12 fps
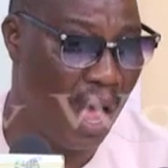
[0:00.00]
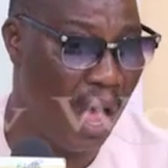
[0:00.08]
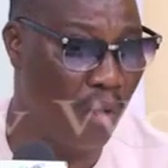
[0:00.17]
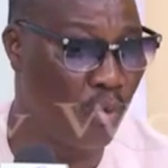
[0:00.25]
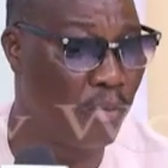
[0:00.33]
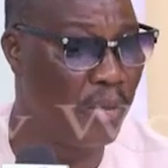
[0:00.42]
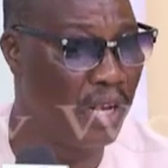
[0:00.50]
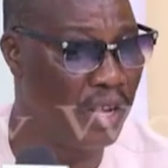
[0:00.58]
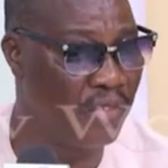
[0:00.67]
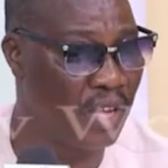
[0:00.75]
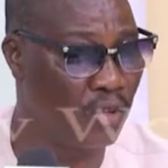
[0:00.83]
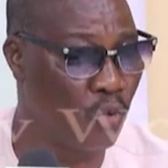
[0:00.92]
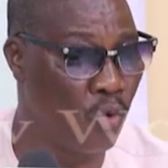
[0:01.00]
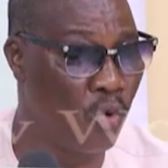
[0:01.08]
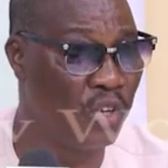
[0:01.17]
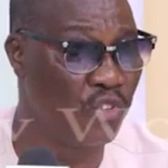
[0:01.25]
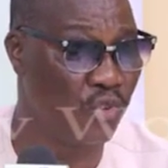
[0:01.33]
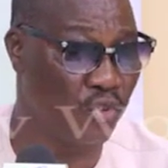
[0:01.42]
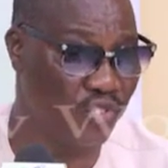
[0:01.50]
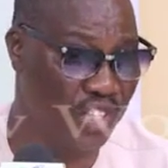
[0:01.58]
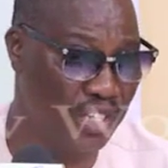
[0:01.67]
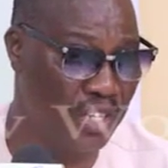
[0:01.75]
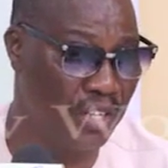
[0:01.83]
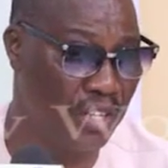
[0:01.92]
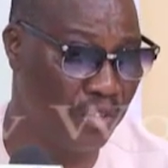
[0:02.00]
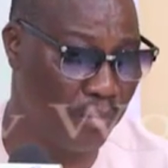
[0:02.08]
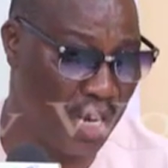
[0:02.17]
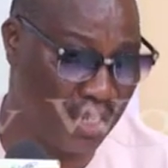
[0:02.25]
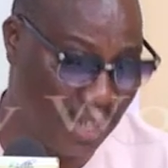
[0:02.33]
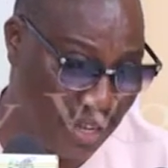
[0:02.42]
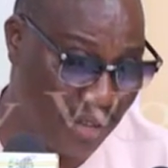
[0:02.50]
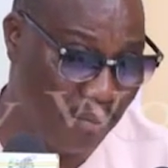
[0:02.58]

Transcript: and we believe that we will succeed in this matter.